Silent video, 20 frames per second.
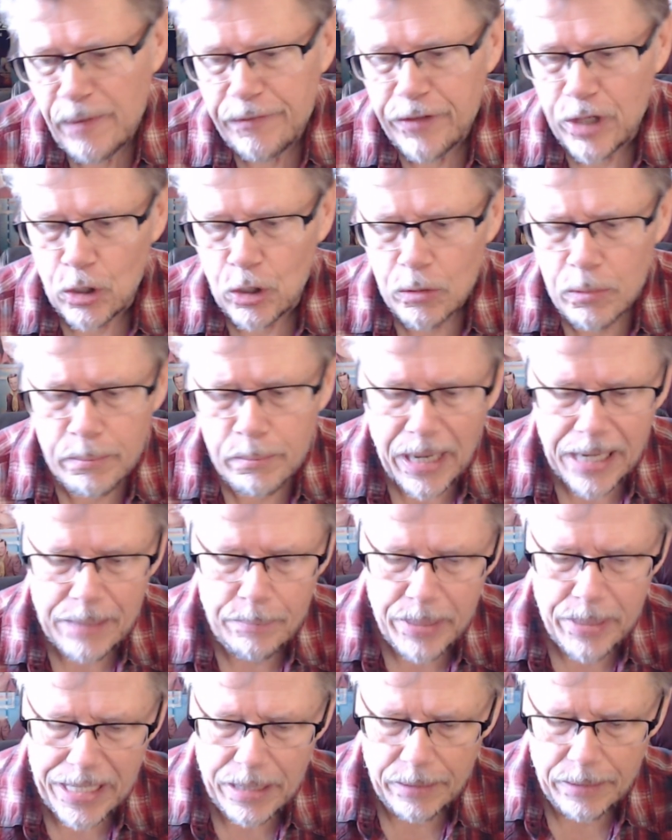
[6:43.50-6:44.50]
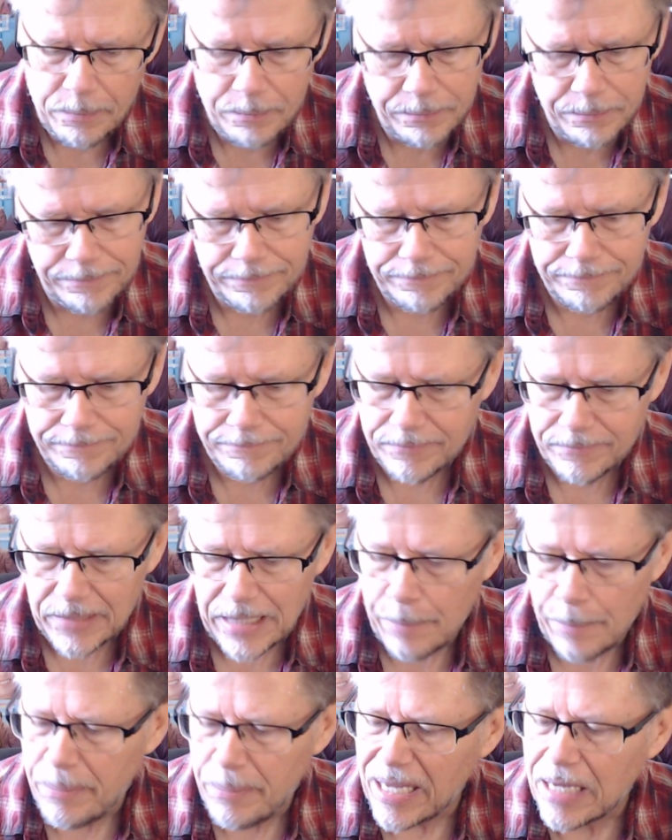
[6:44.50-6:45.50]
you might be a
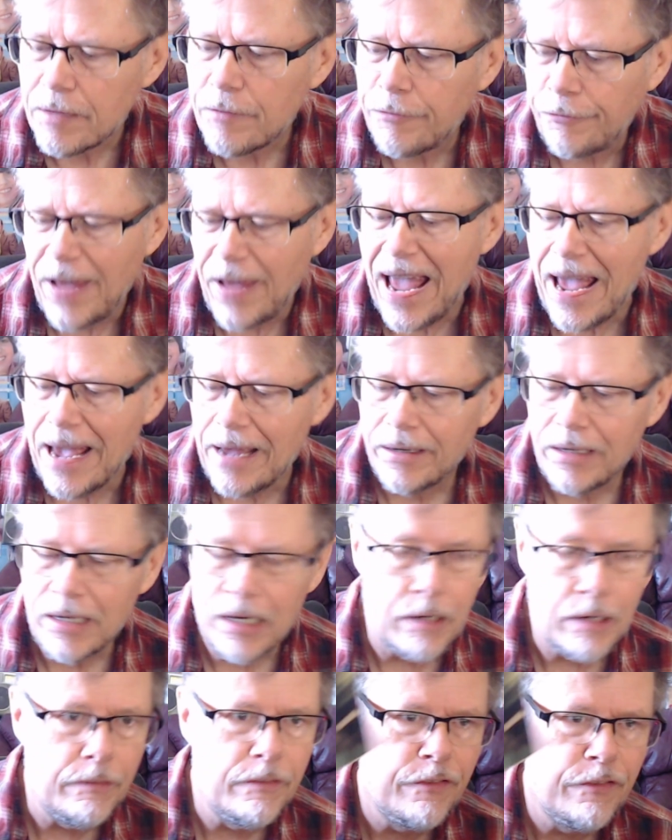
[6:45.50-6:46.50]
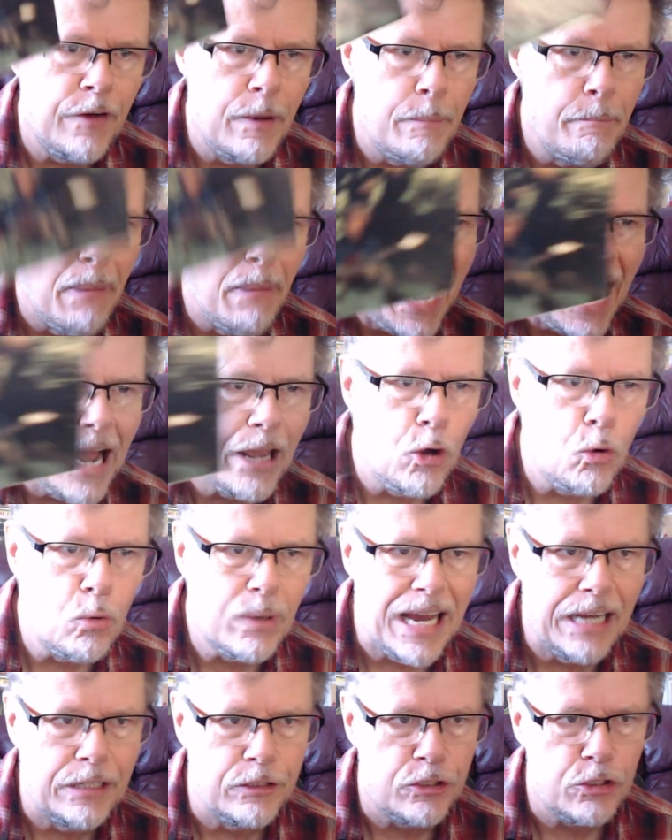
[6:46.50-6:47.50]
big fan of Bio
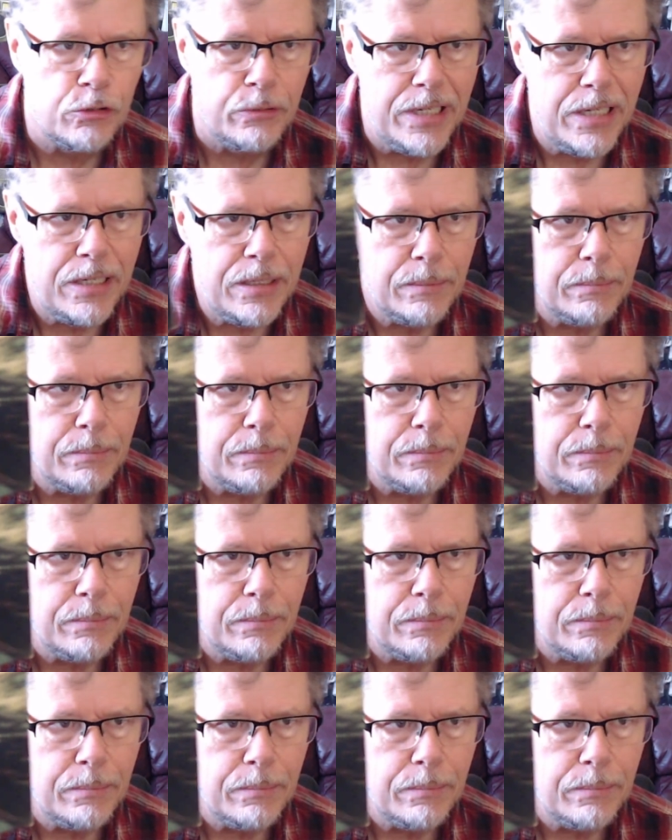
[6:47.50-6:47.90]
Country